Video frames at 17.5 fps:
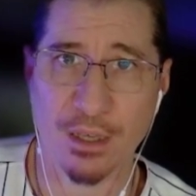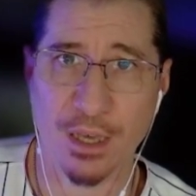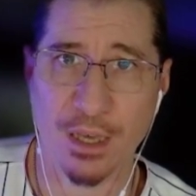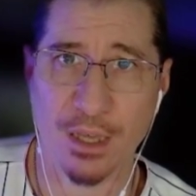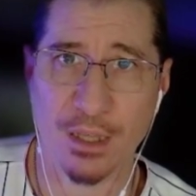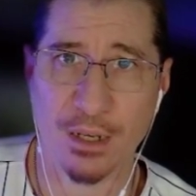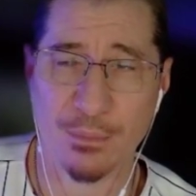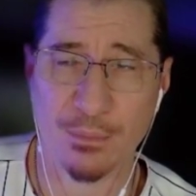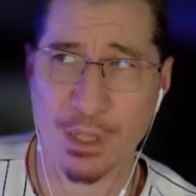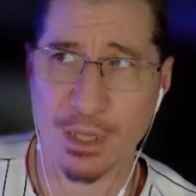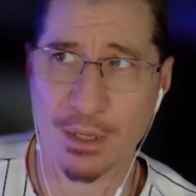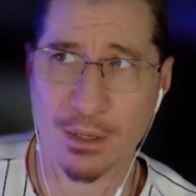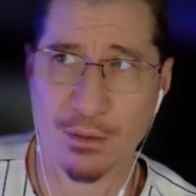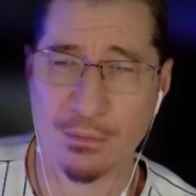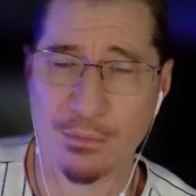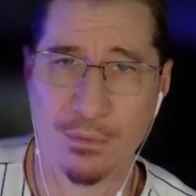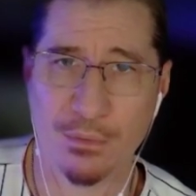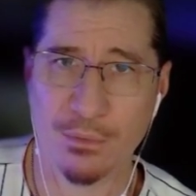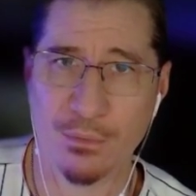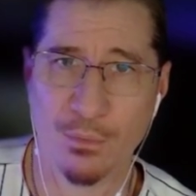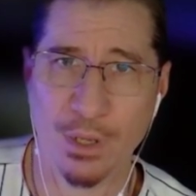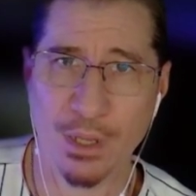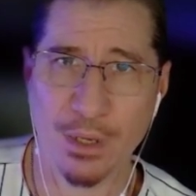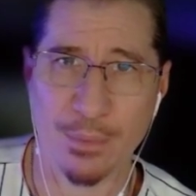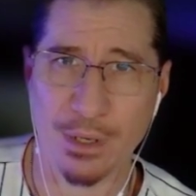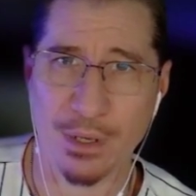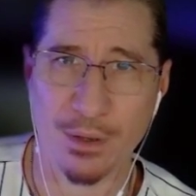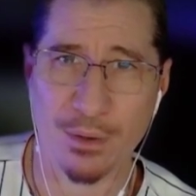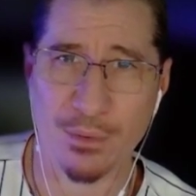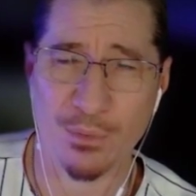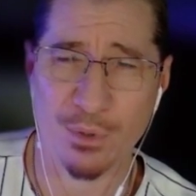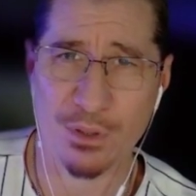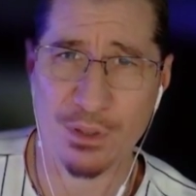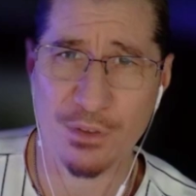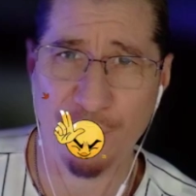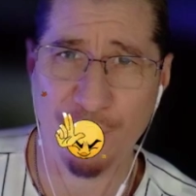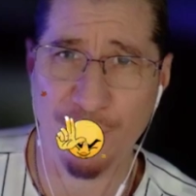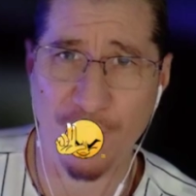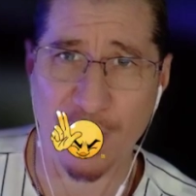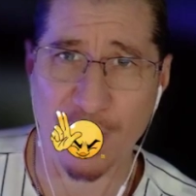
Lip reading: And I'm like, wait a minute, what the f***?